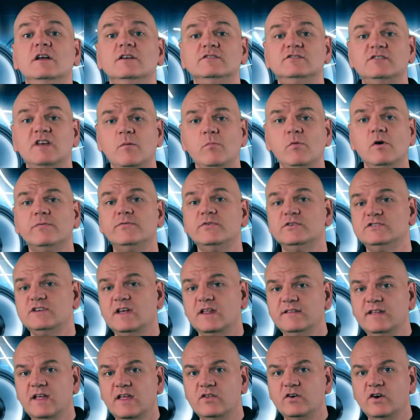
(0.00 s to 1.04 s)
Subwoofers,
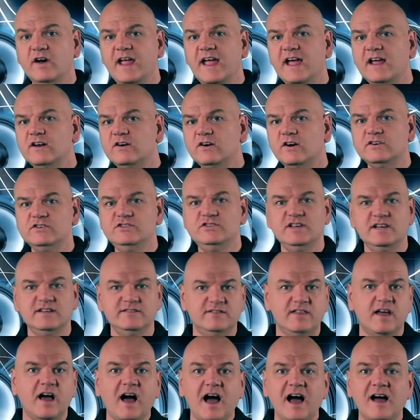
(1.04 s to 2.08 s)
on the other hand, are
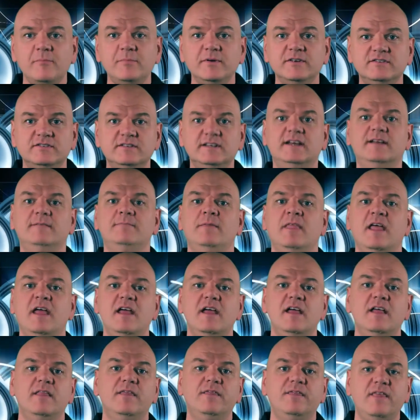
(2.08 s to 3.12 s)
just the opposite.
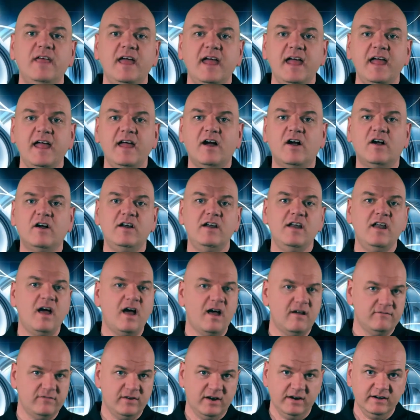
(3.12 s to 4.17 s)
They are
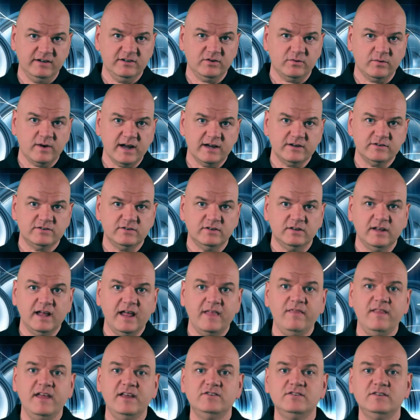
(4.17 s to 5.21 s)
not very directional,
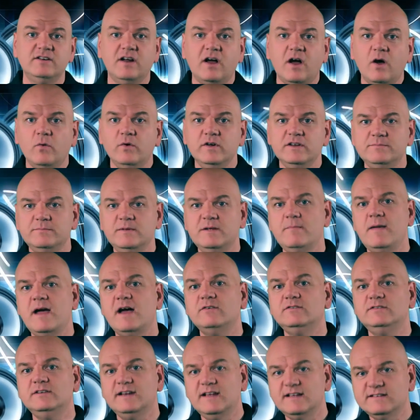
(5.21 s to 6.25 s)
and they should always be
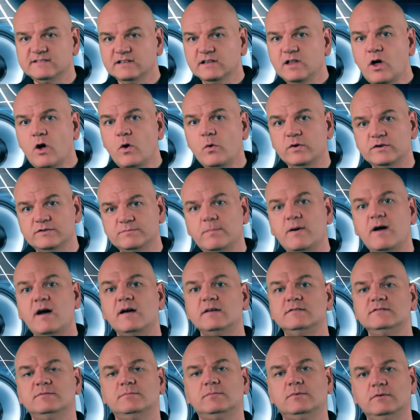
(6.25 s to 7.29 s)
mounted as low as
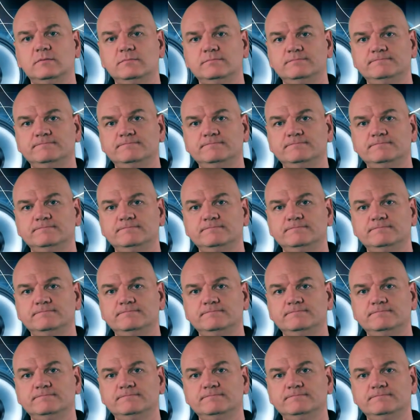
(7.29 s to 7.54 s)
possible.